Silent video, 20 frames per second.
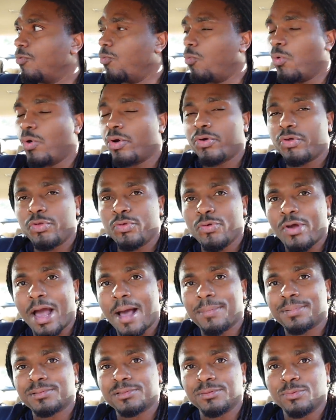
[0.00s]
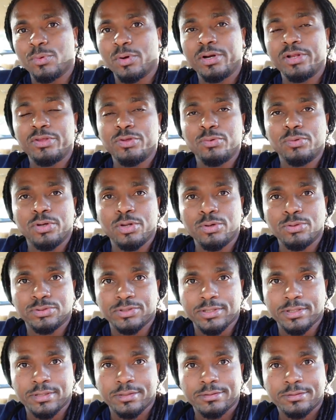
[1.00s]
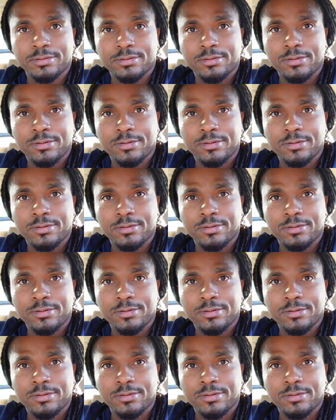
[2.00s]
what are you absolutely, what are you losing?